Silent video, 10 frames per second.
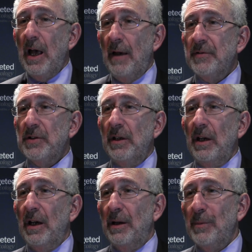
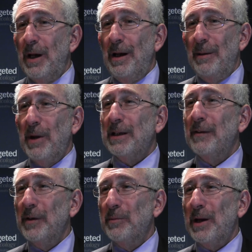Obviously, um, I'm not
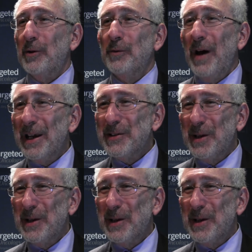giving medical advice.